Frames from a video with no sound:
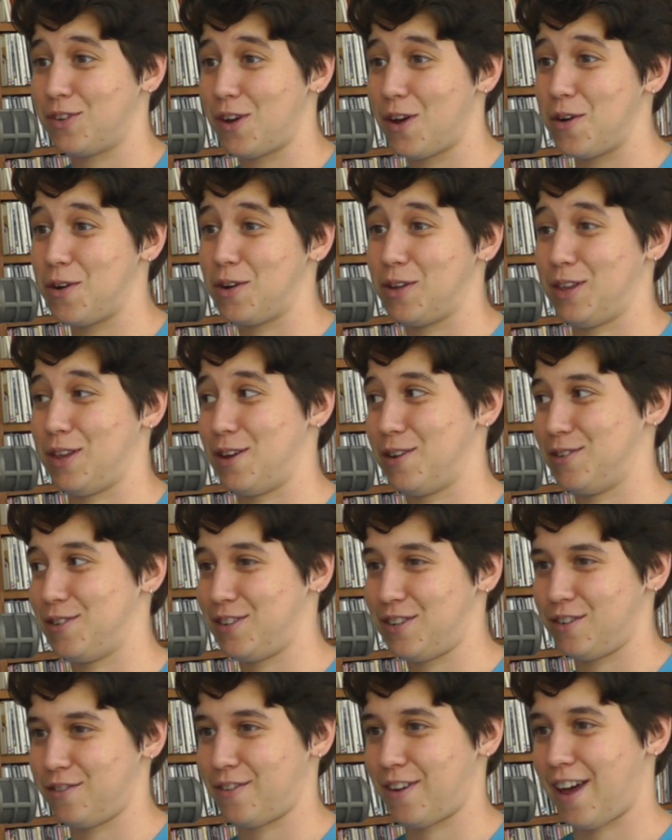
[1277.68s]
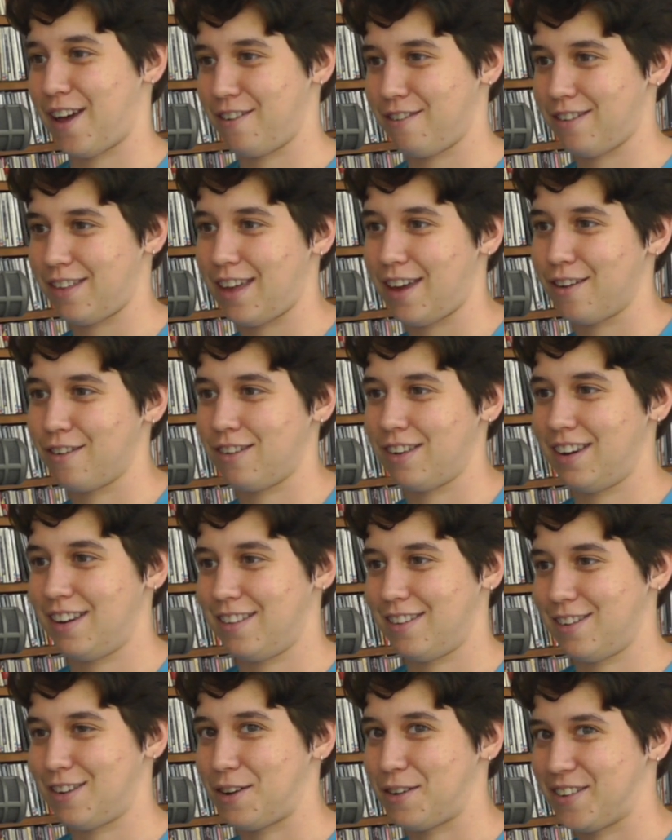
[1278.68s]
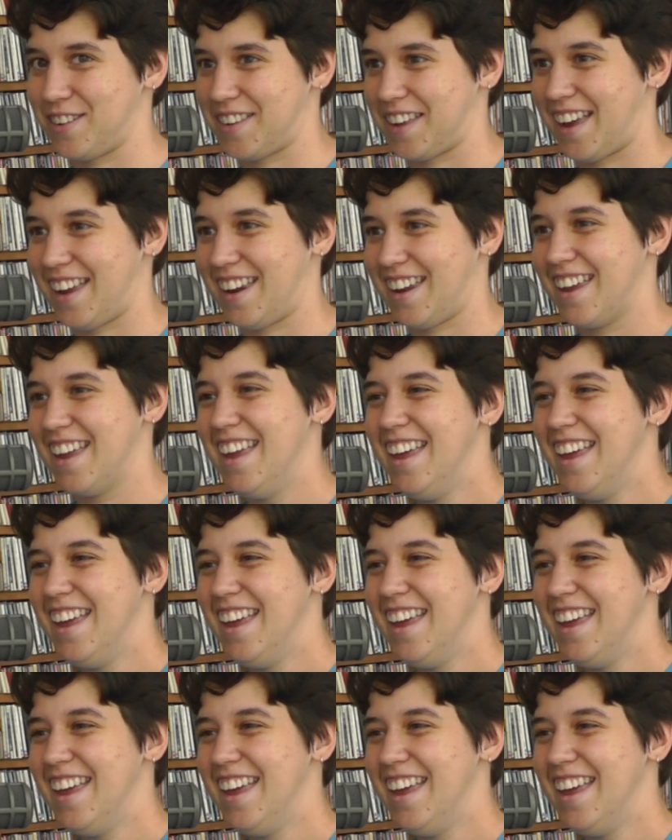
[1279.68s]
so close to 5,000. It's so exciting.